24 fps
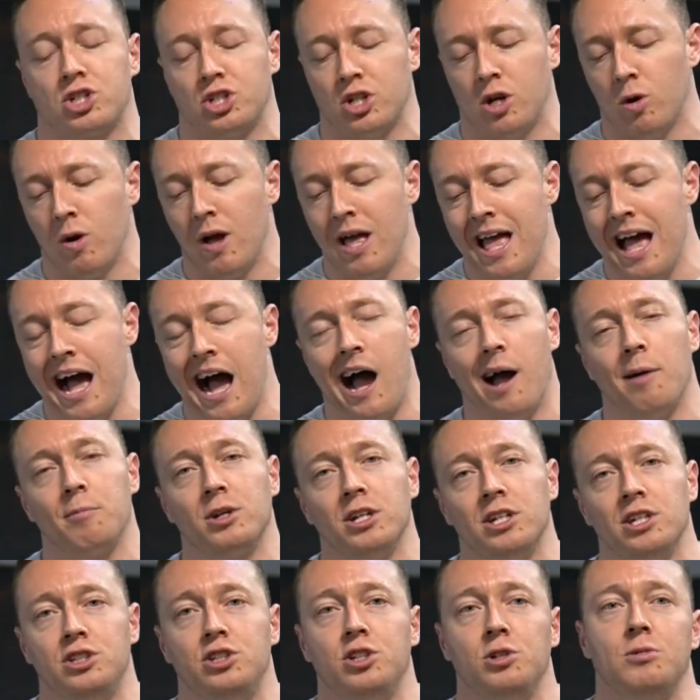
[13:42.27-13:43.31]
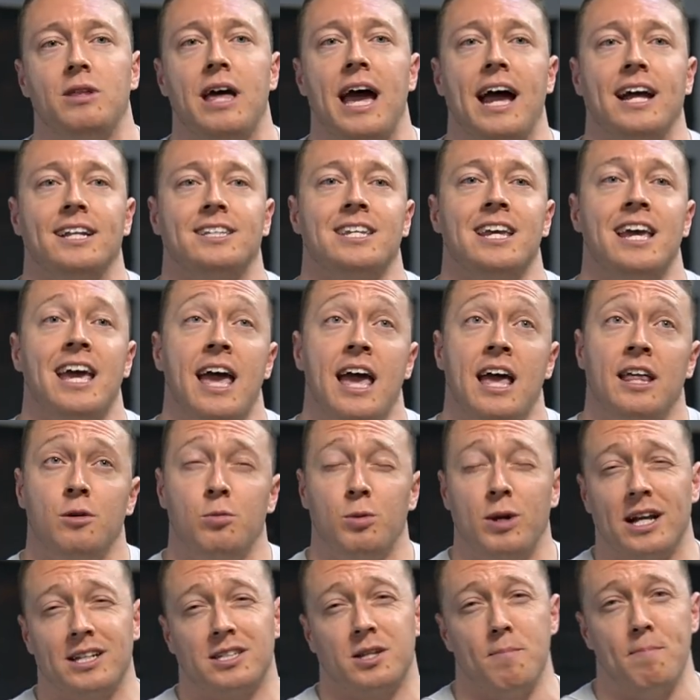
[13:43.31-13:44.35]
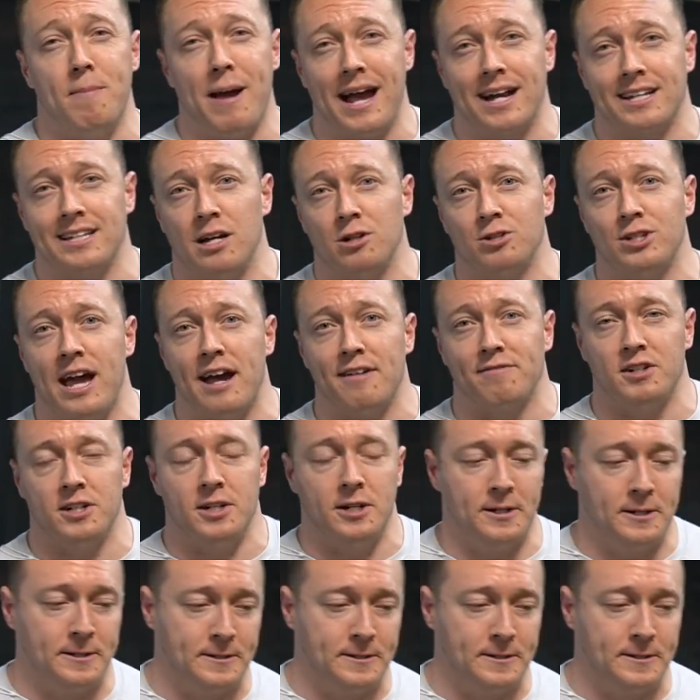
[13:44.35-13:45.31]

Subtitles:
So I'm gonna do that. Then we got some back downs after.